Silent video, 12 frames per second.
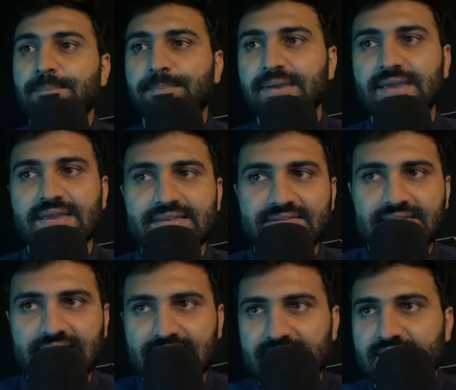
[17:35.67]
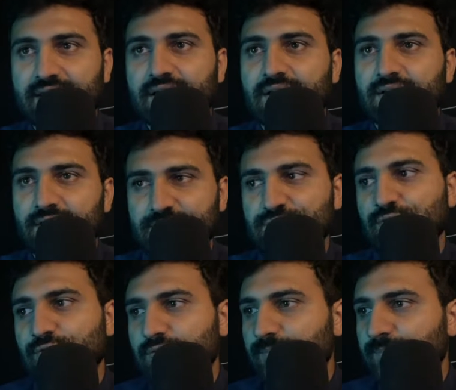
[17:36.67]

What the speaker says: B is in the console.